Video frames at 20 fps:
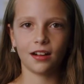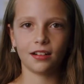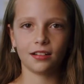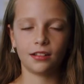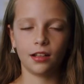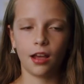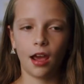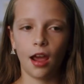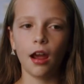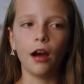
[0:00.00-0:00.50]
gonna
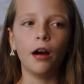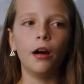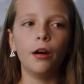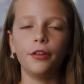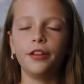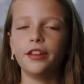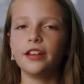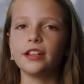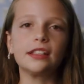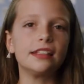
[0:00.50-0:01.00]
say,
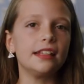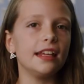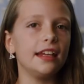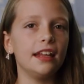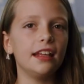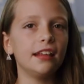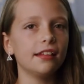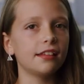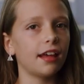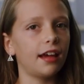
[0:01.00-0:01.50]
oh, this
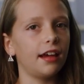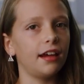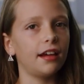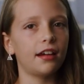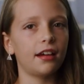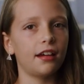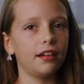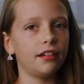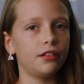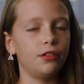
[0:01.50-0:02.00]
sin is
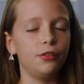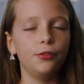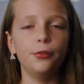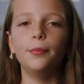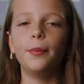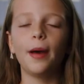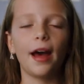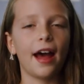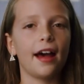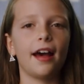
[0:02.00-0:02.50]
like
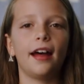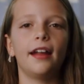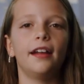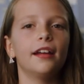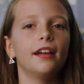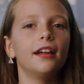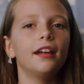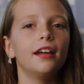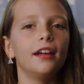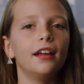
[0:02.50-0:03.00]
too
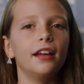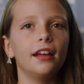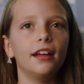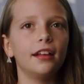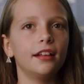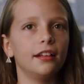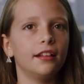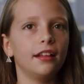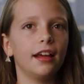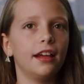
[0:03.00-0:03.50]
bad.
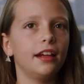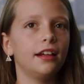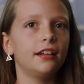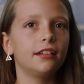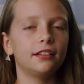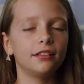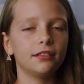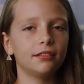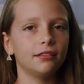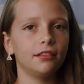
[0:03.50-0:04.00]
It, like,
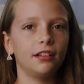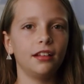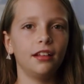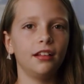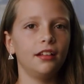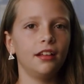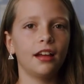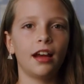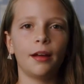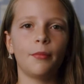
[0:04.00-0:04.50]

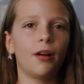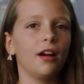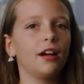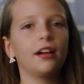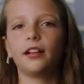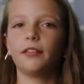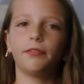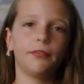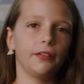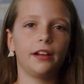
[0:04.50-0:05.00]
I'm
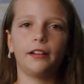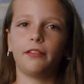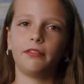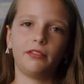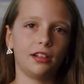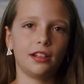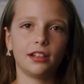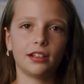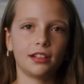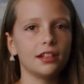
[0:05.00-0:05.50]
not gonna forgive
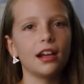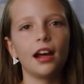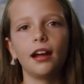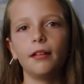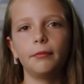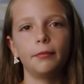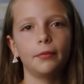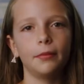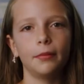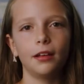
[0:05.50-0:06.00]
you this
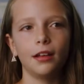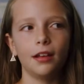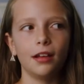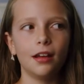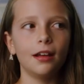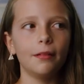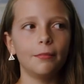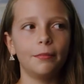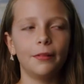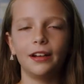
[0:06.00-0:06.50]
time.
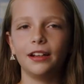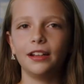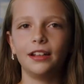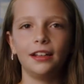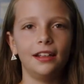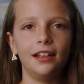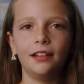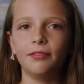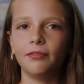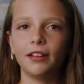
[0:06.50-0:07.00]

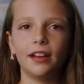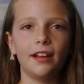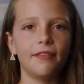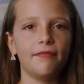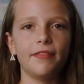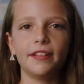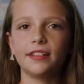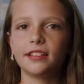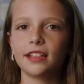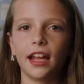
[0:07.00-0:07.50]
But even
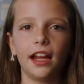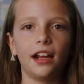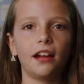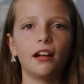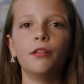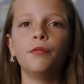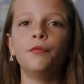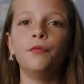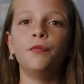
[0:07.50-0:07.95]
if it's like a